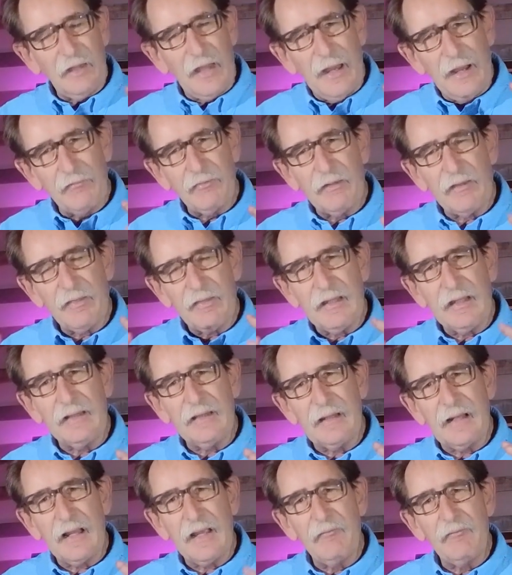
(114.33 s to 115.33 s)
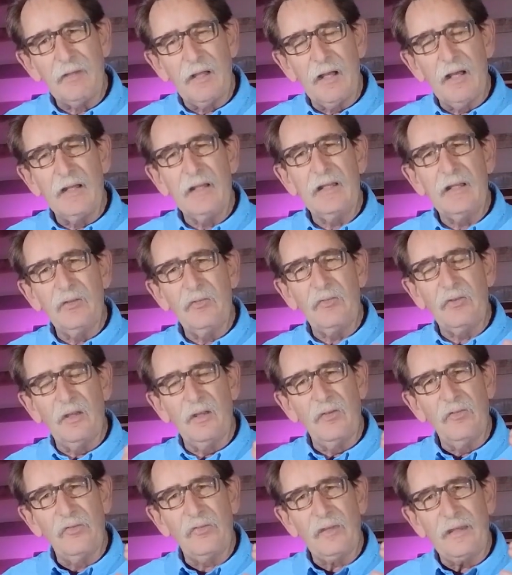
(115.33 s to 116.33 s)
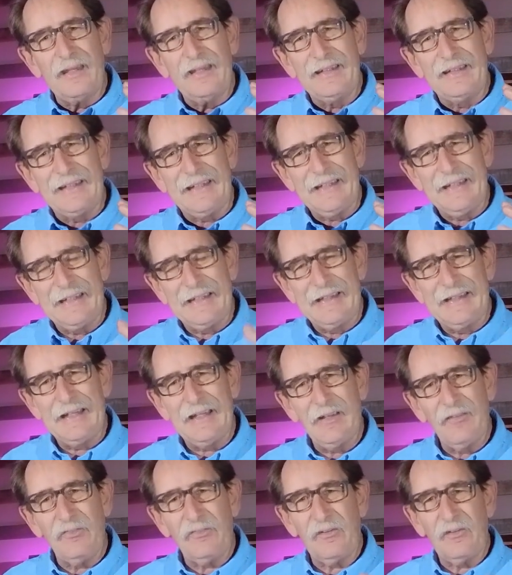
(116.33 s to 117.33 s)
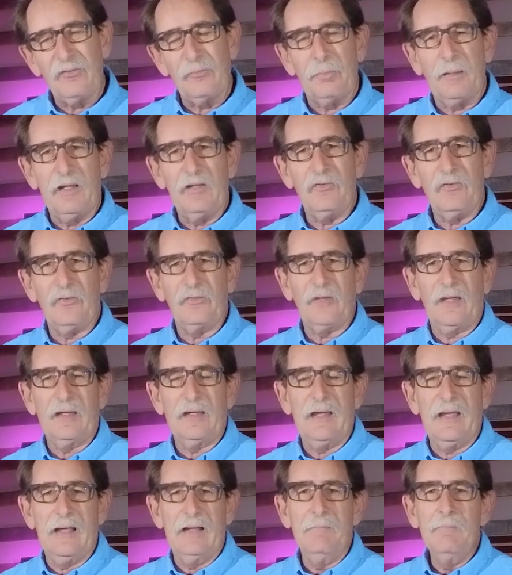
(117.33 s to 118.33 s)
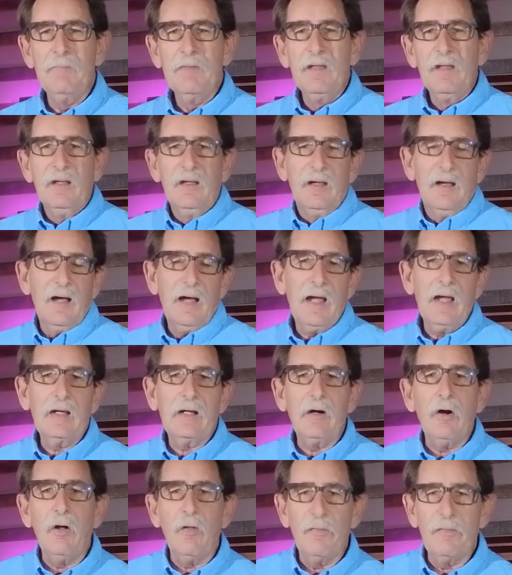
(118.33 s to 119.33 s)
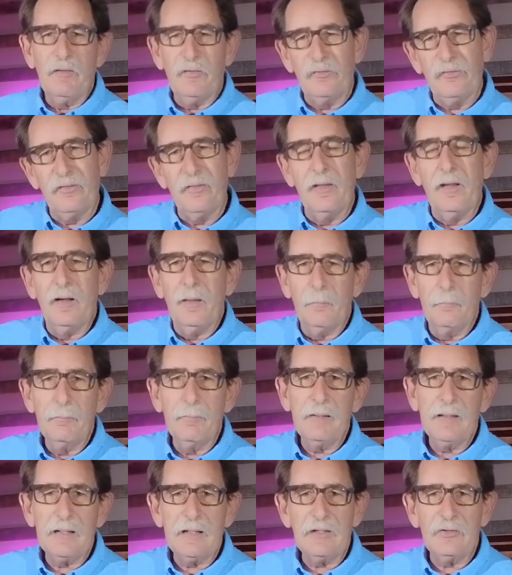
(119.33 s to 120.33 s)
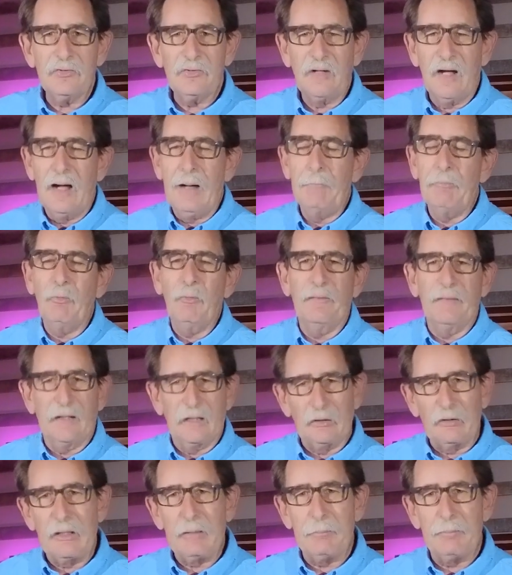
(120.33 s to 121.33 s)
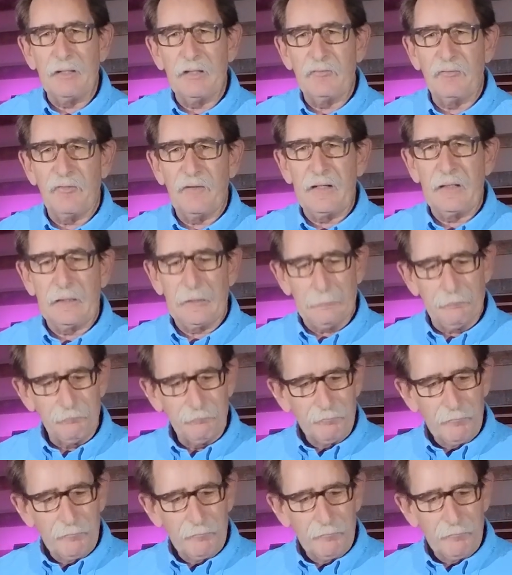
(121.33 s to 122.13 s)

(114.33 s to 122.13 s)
Everything that I've done is, is in condense the space as I can. I call this the mini shop with a great big feeling.